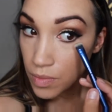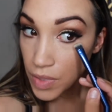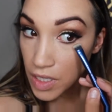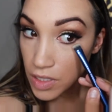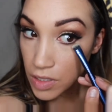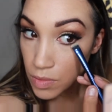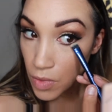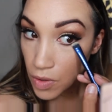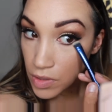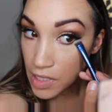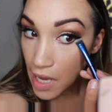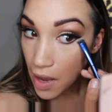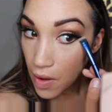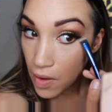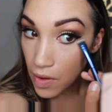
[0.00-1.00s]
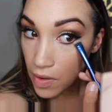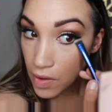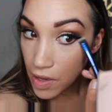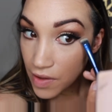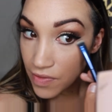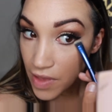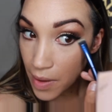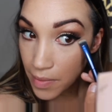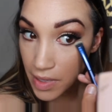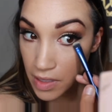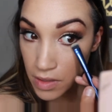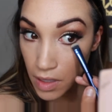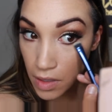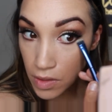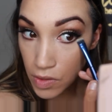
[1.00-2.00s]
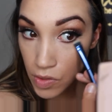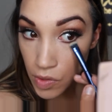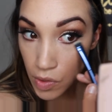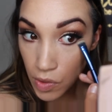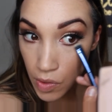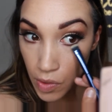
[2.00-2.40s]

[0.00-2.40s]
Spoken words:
be smoked out, if that makes sense.